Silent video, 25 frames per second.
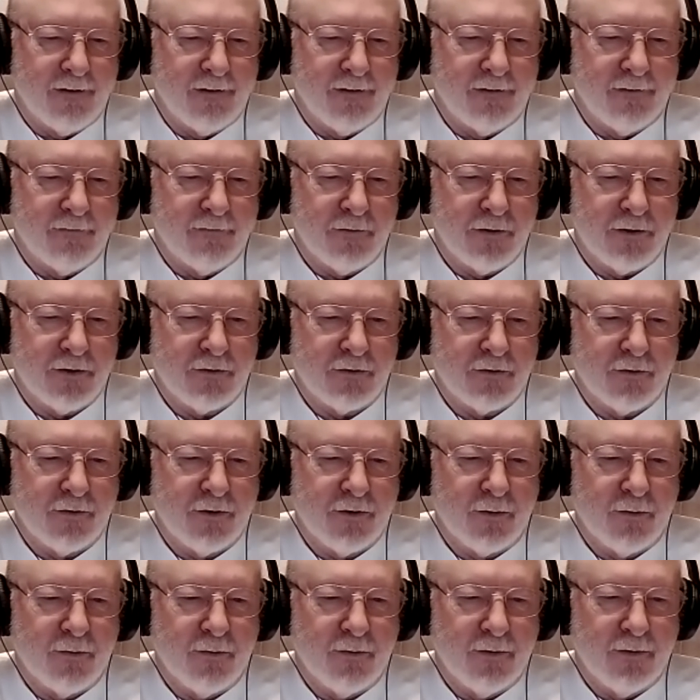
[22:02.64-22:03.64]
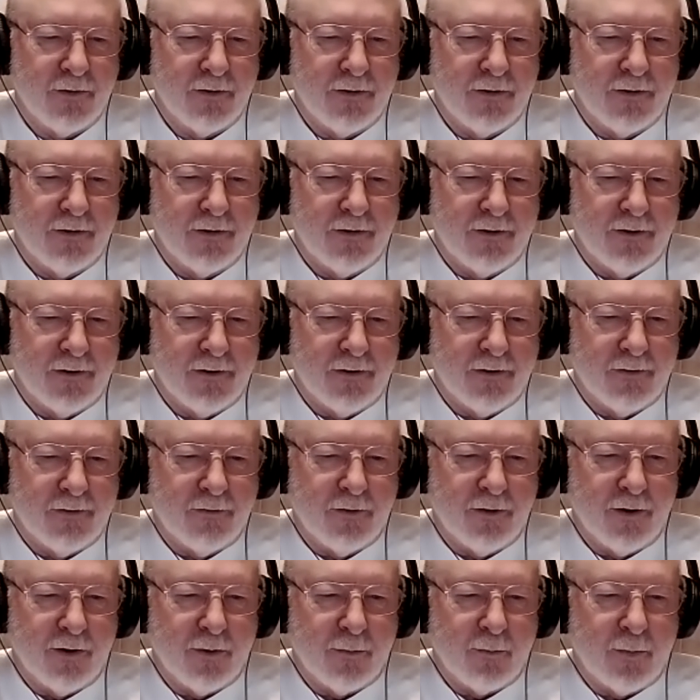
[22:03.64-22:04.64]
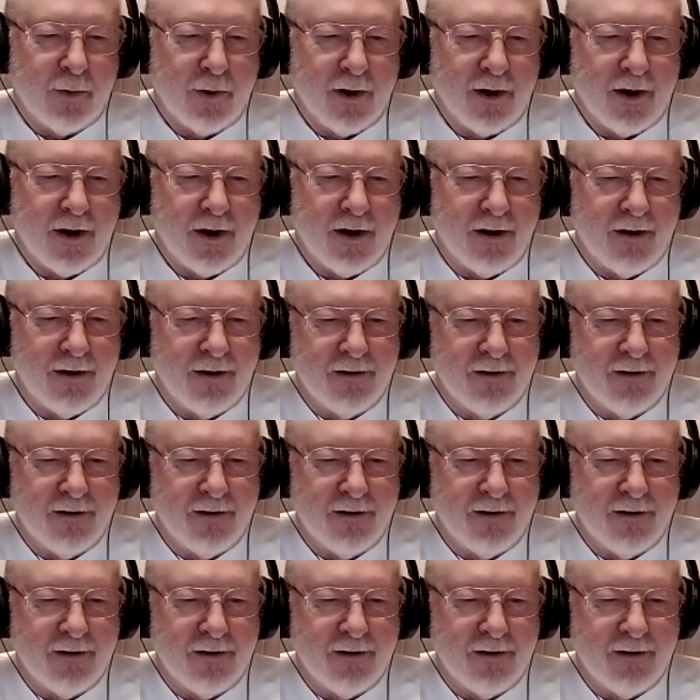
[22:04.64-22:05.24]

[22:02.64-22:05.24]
It was a real pain.